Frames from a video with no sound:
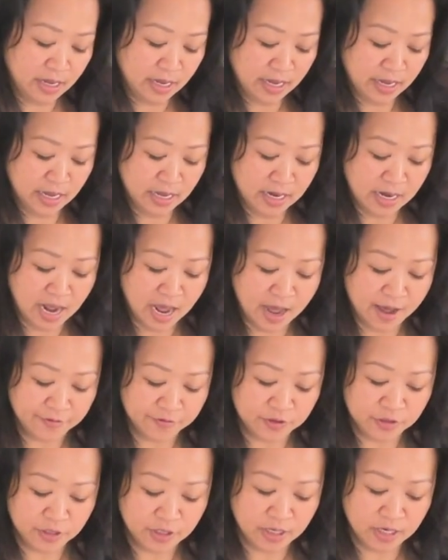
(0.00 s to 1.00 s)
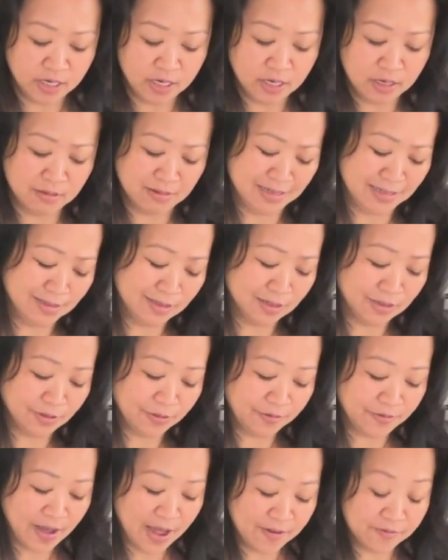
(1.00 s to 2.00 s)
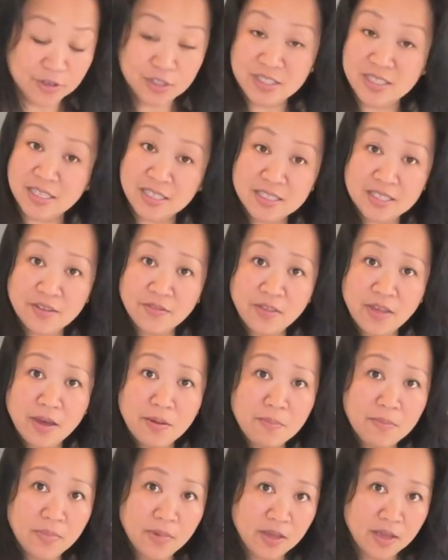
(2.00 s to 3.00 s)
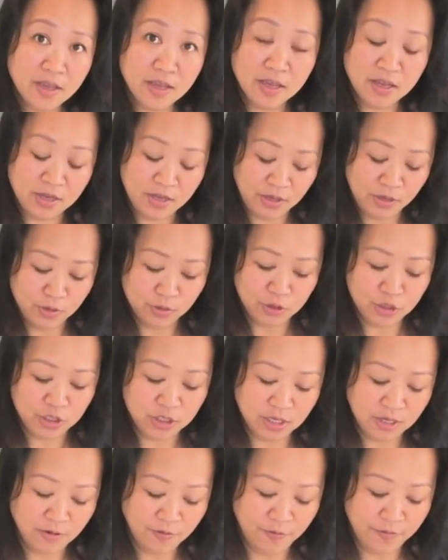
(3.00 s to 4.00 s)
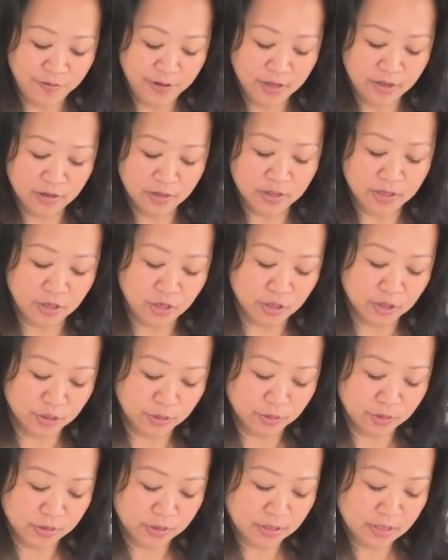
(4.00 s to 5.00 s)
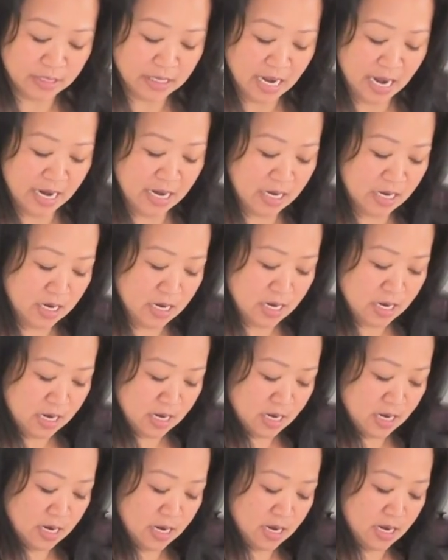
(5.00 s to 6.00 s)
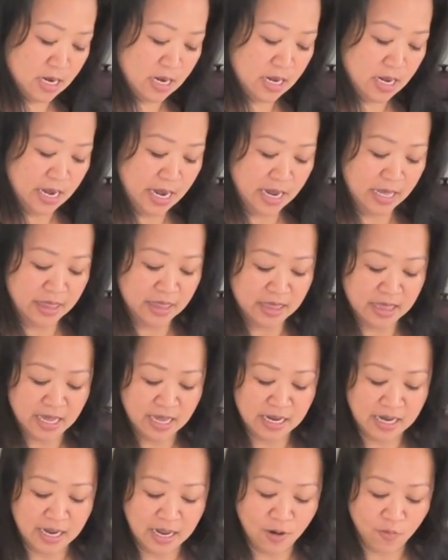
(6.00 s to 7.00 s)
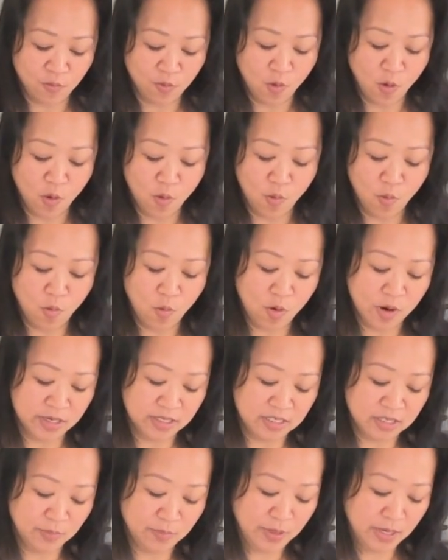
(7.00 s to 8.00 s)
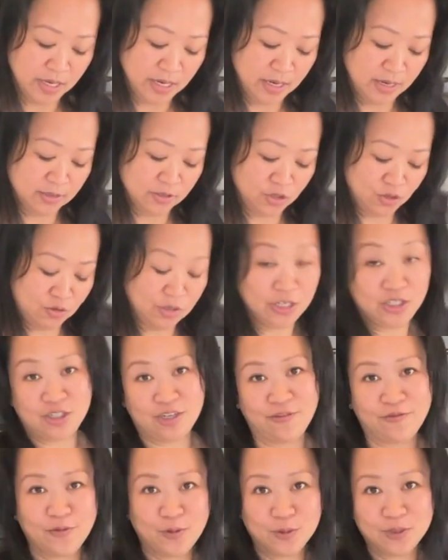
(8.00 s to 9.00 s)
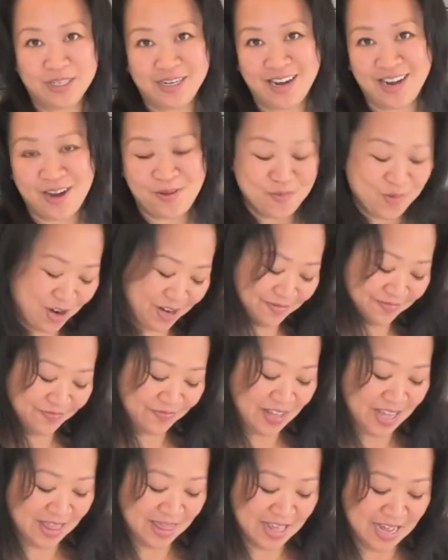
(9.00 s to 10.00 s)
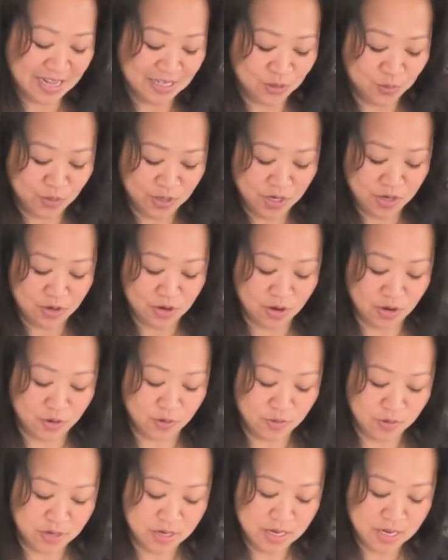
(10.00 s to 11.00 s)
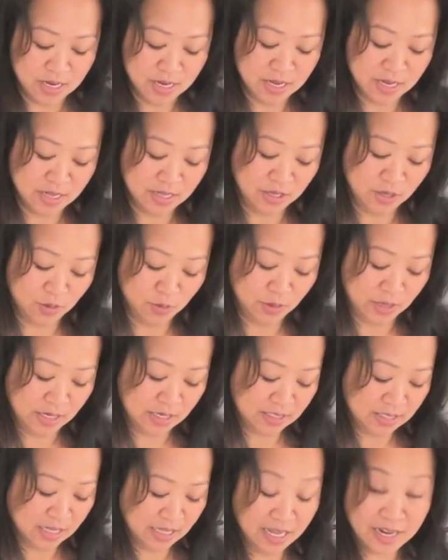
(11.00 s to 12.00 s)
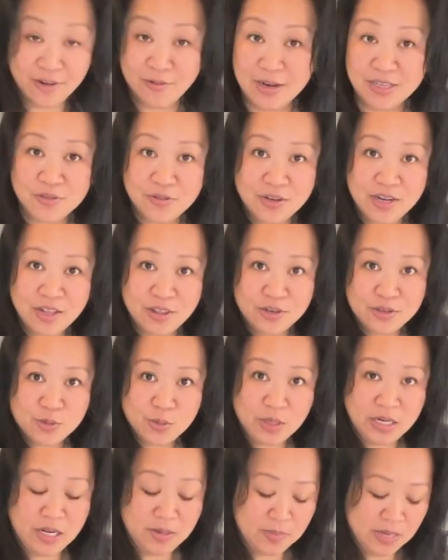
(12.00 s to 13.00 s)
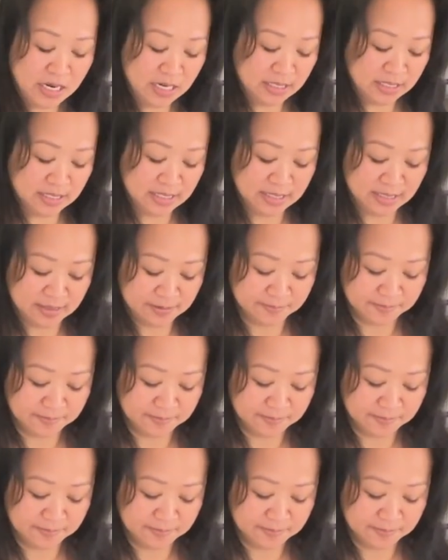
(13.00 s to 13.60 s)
And after, I don't know, 5 or 6 of them, you should feel the gluten tighten, and then it won't want to be stretched and folded anymore. And that's when you know you need to let it rest for another 20 minutes.